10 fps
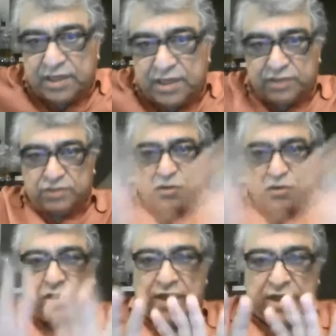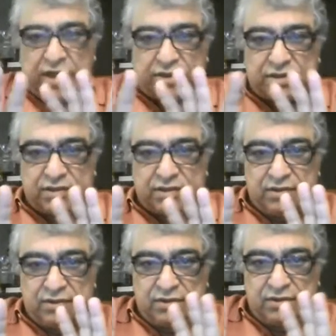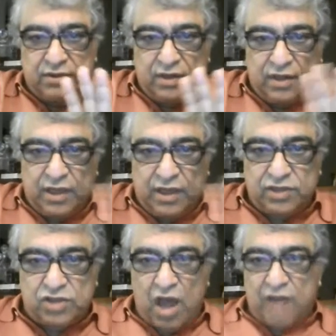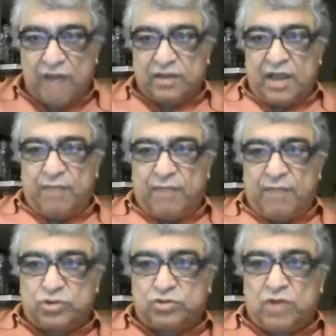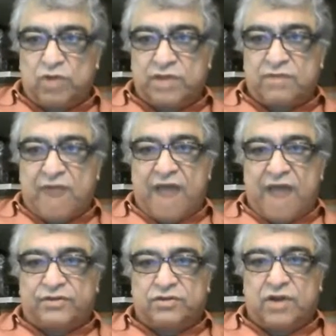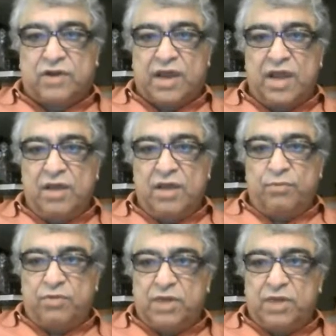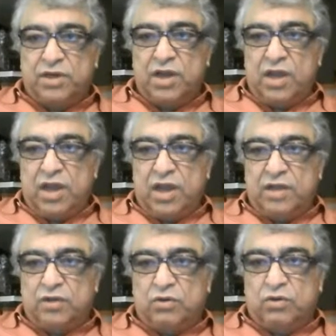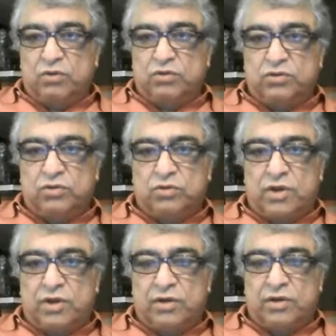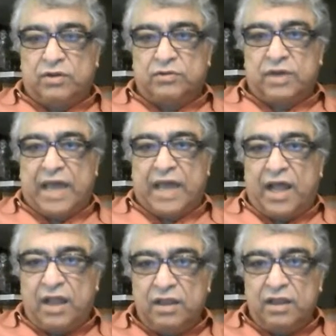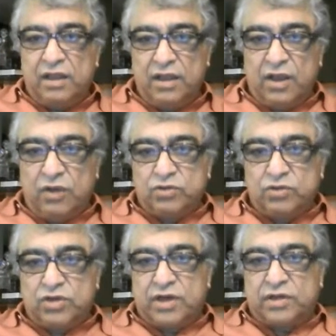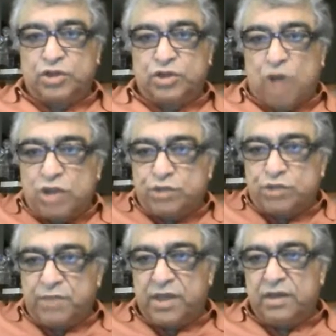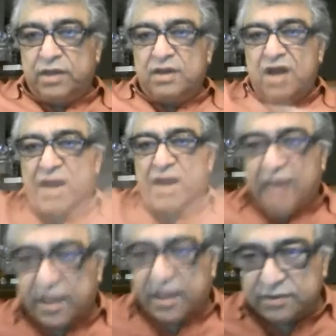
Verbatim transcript: That's all he is. He's not a person who has a wrath that's going to put me into to, uh, hell, who's going to judge me. None of that.